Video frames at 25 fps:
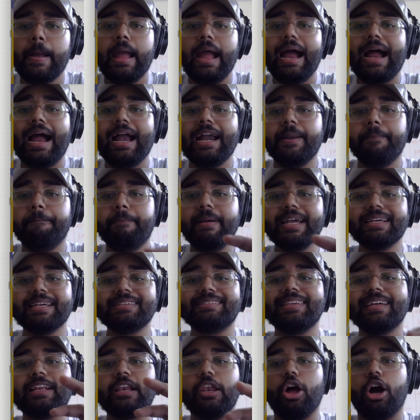add
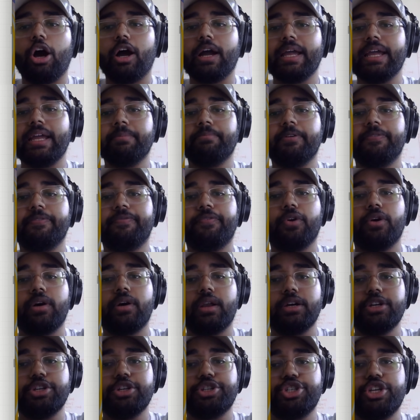basic logging
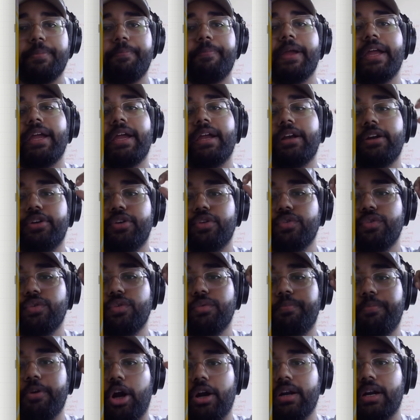before shipping to
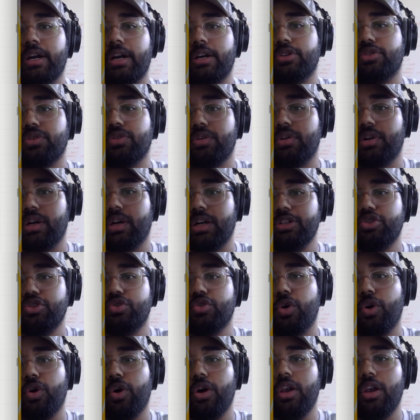product. So
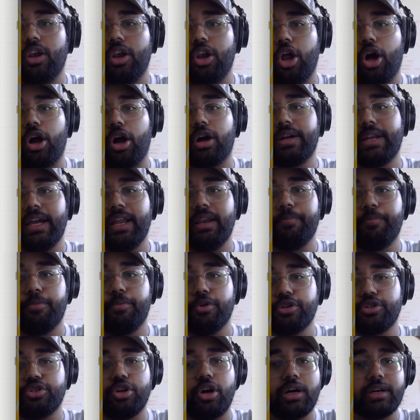console, logtail,
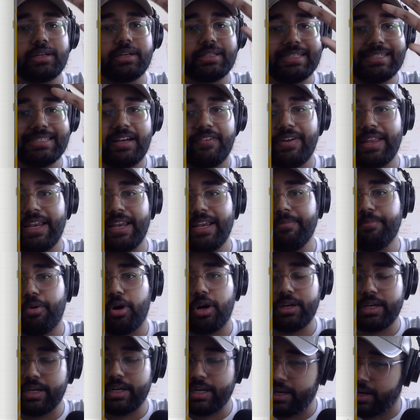post hog, these are very
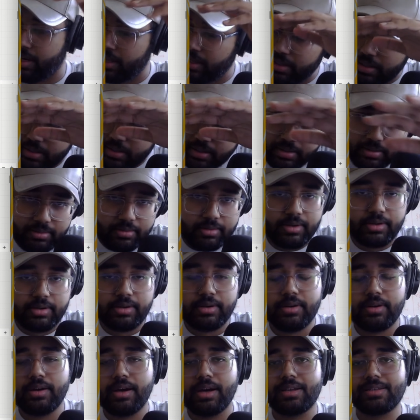important.
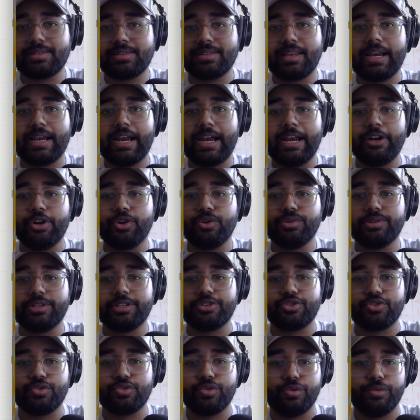Cursor can do
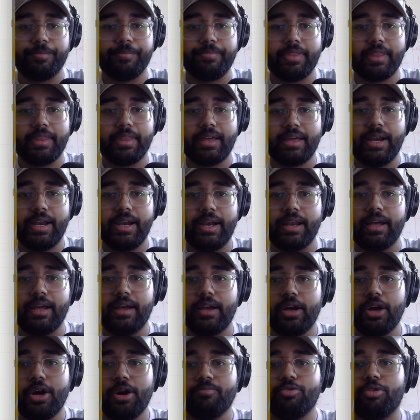this too, right?
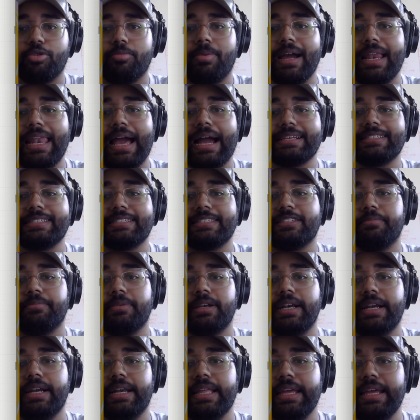Mobile
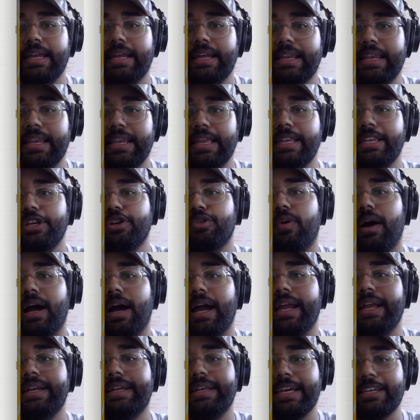accessibility, clean
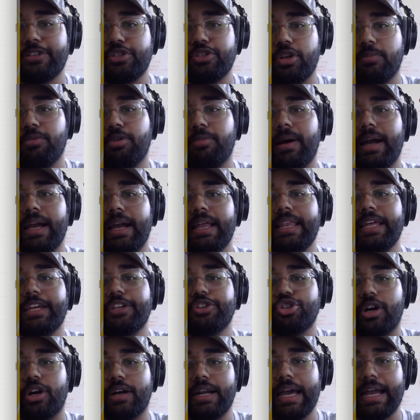UI, test on mobile,
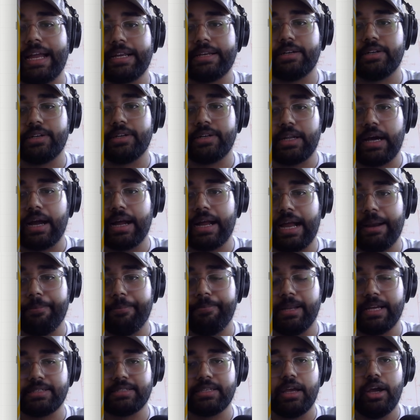ensure dark
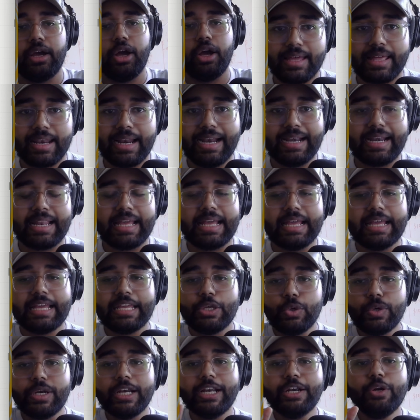haptics, right?
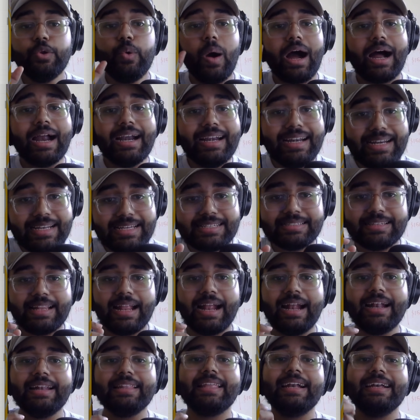You need to
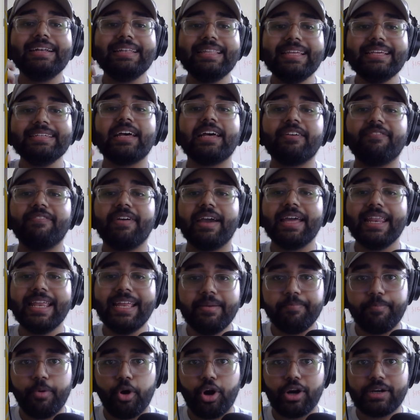understand that these are very
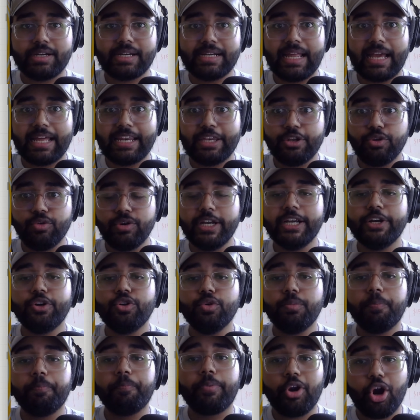important, and you need
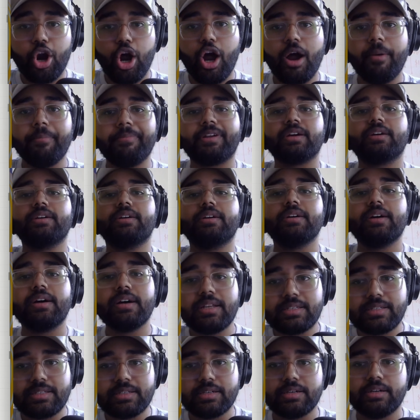to prompt
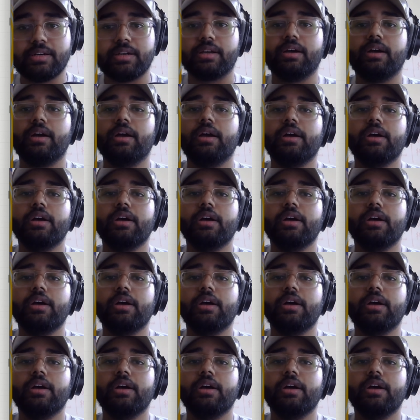Cursor,